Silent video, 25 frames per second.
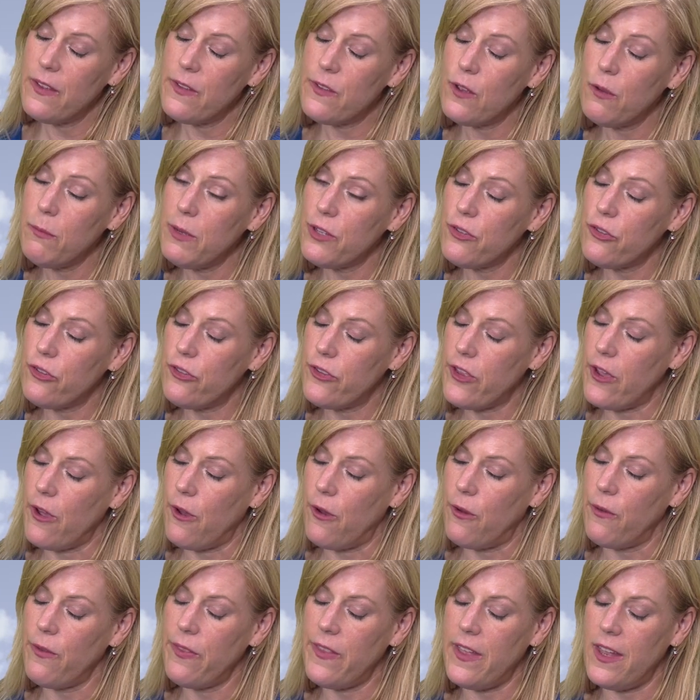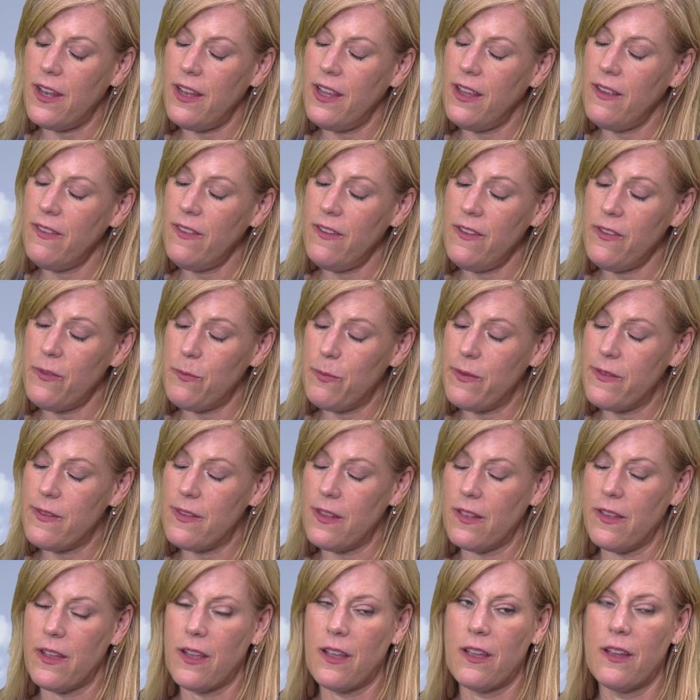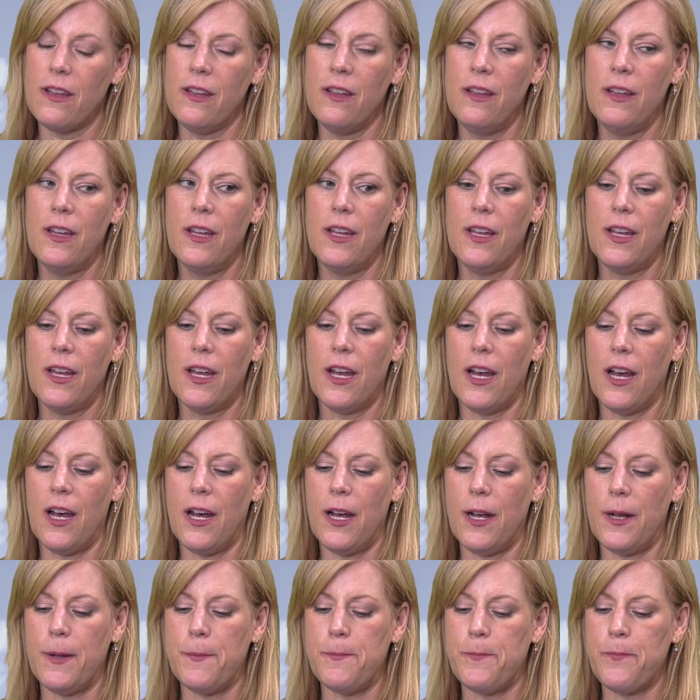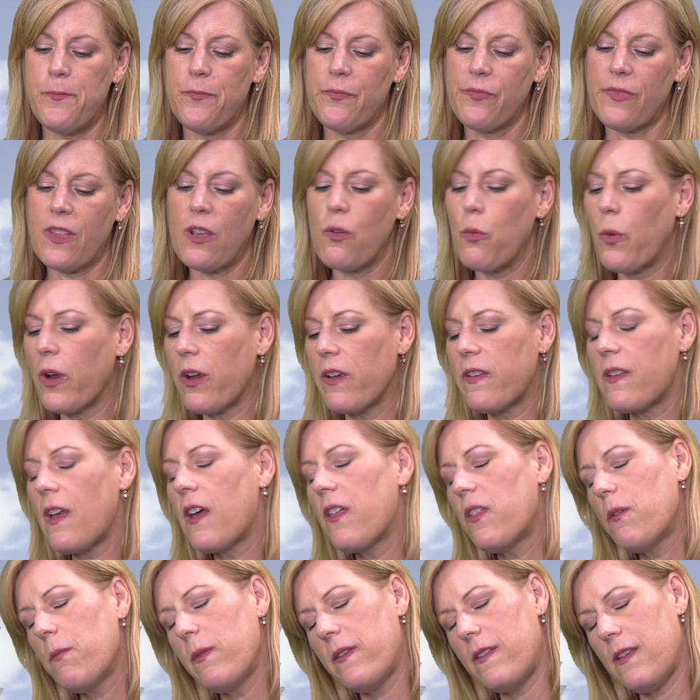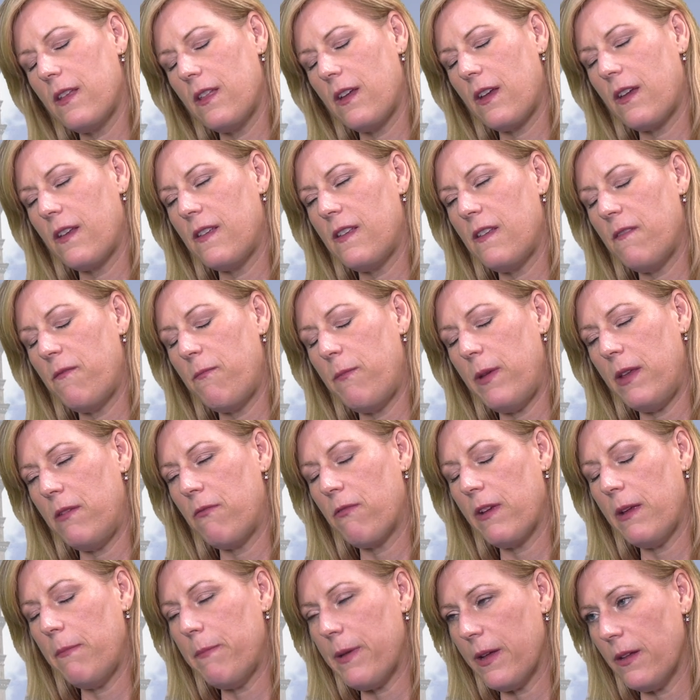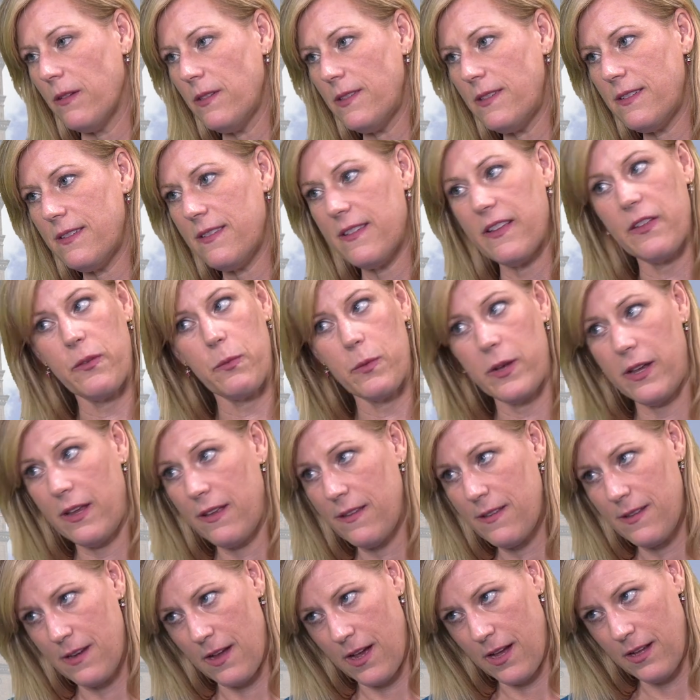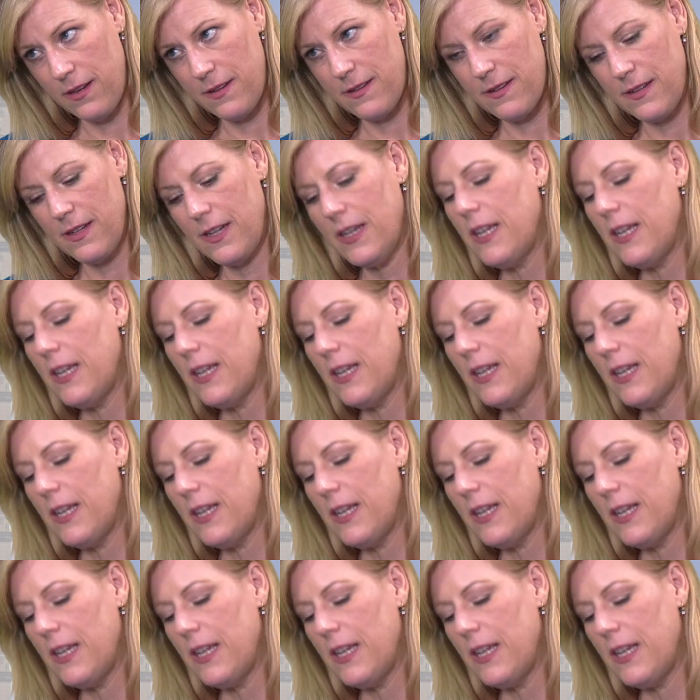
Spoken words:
So much so that in this basilica, whereas other basilicas have been rebuilt, this one has not.